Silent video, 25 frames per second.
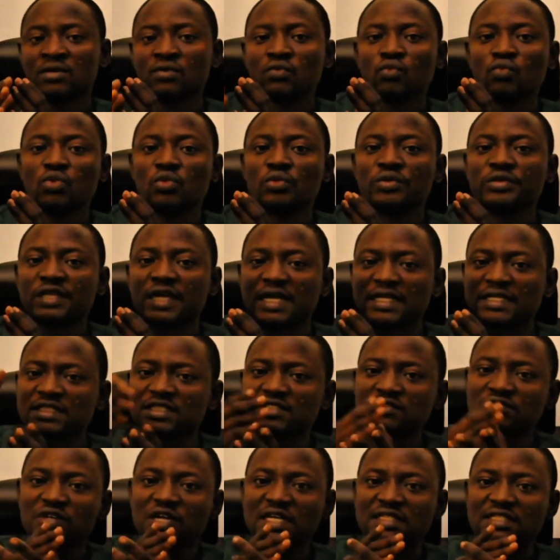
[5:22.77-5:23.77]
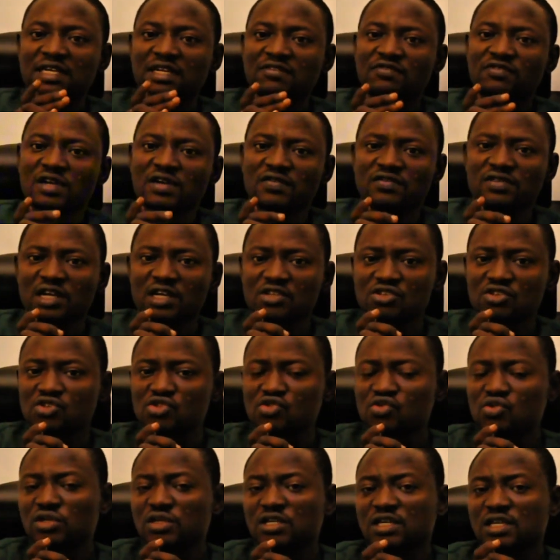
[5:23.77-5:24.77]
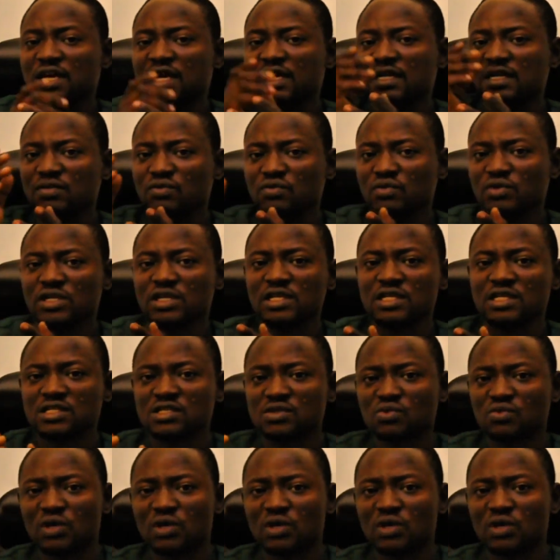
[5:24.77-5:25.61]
We will now divide that 5,280